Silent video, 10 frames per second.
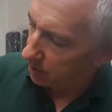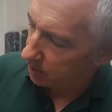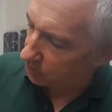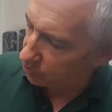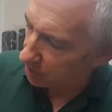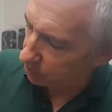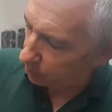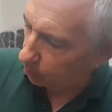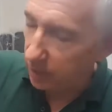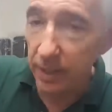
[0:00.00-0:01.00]
And generally
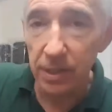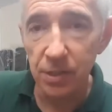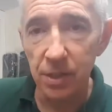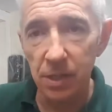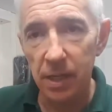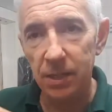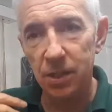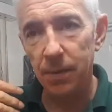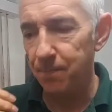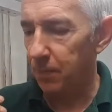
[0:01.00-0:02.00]
what it is it's
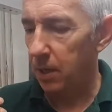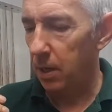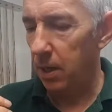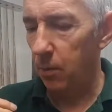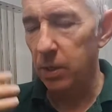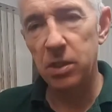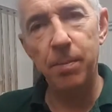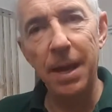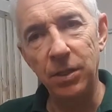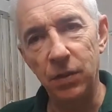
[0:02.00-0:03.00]
a once the
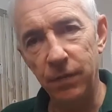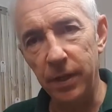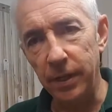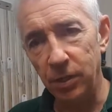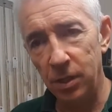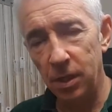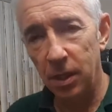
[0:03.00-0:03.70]
badge is finished,